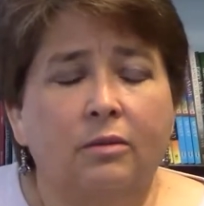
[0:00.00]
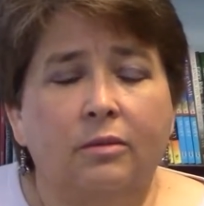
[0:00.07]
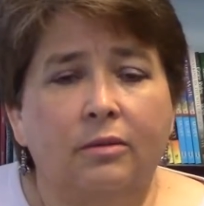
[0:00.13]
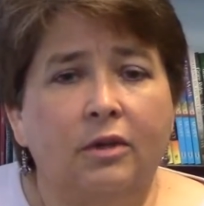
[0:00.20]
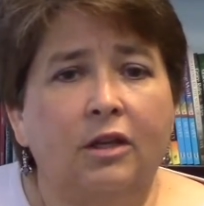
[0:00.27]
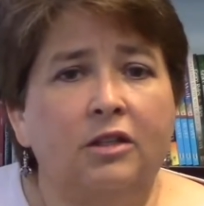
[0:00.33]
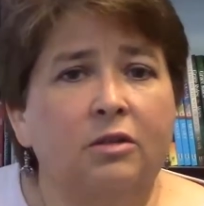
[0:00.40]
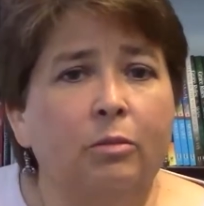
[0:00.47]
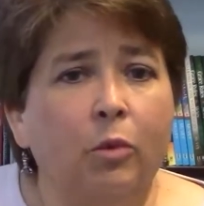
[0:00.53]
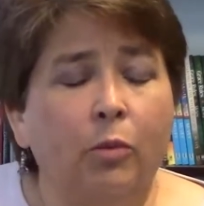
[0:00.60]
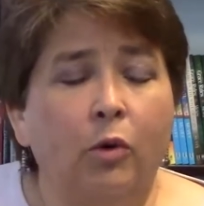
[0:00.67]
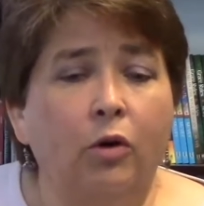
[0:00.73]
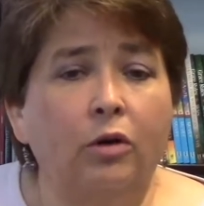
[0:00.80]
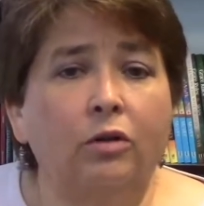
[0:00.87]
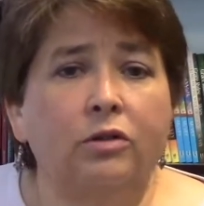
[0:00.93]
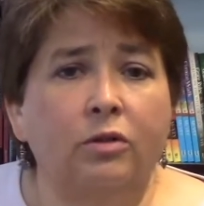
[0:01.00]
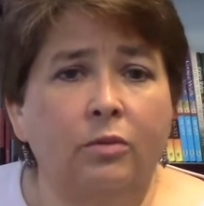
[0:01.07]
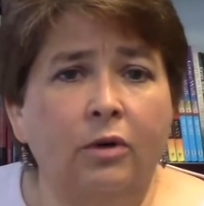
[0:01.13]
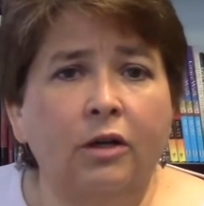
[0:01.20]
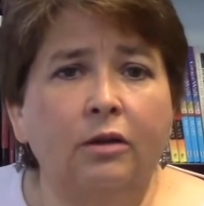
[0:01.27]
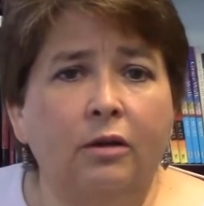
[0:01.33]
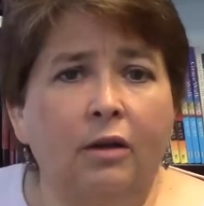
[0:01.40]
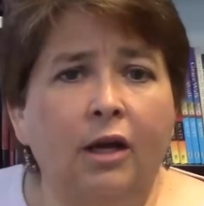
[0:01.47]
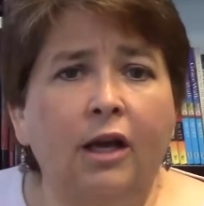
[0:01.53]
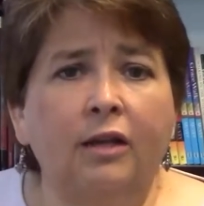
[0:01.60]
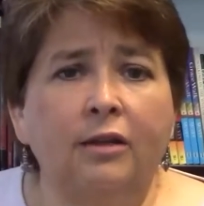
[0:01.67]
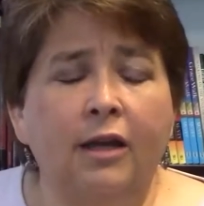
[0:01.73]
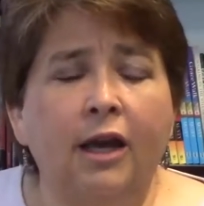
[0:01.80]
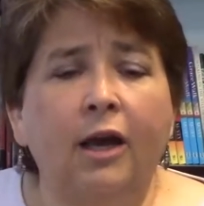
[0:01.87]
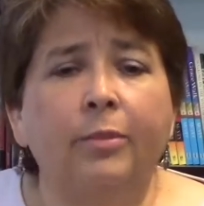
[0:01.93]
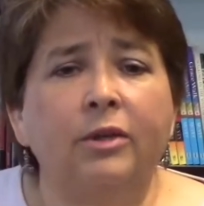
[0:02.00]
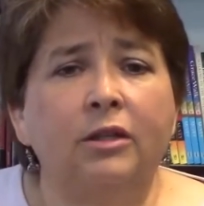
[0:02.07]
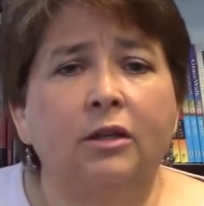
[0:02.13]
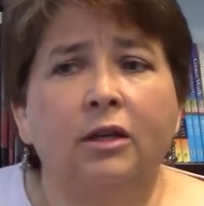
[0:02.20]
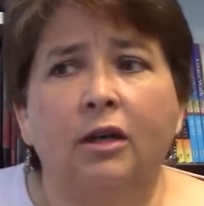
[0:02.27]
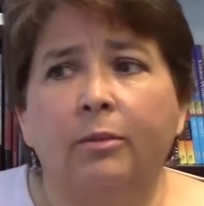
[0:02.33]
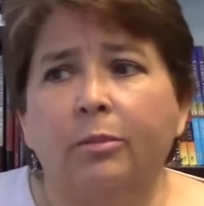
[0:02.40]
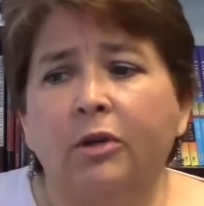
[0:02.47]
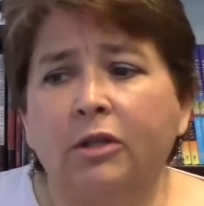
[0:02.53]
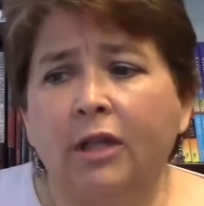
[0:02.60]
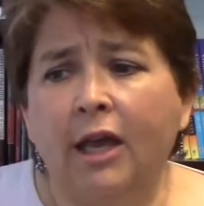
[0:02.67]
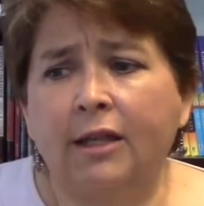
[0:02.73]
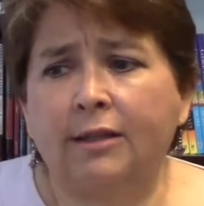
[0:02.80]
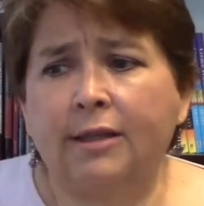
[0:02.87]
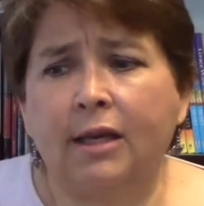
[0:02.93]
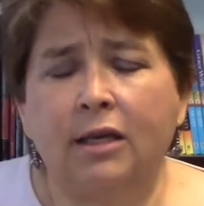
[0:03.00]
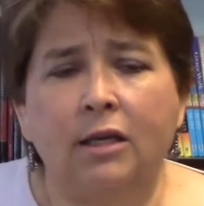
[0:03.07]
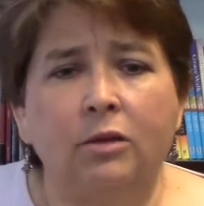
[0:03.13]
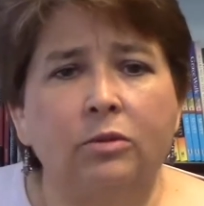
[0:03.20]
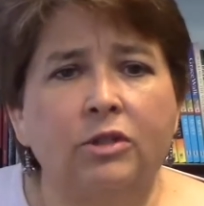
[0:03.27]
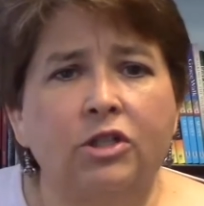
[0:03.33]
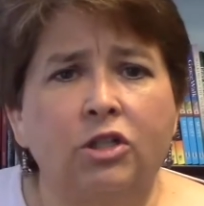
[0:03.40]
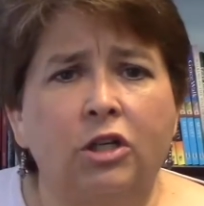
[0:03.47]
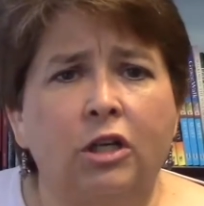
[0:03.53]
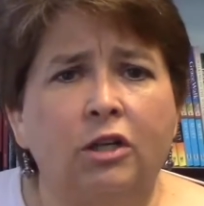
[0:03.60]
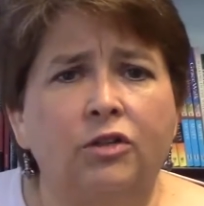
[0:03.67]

as a memorial to what had happened to him. But that day he was changed